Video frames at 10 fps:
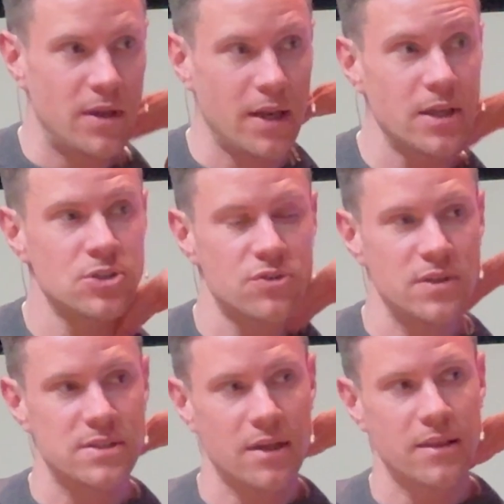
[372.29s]
And in
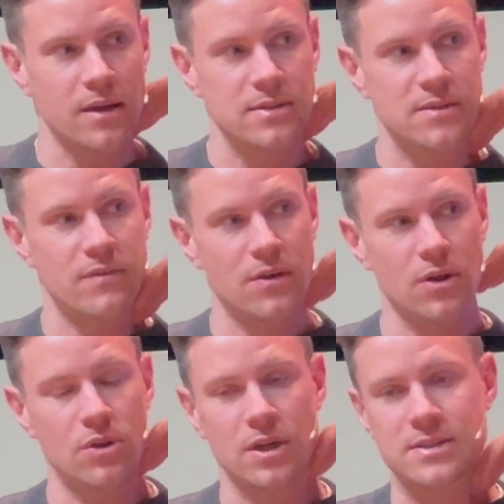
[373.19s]
injuries, I think it's a very
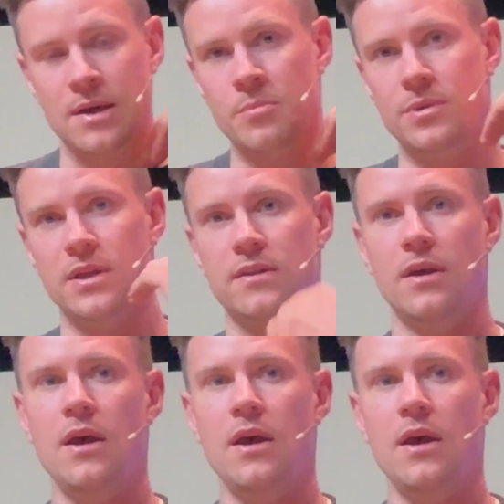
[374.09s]
good example that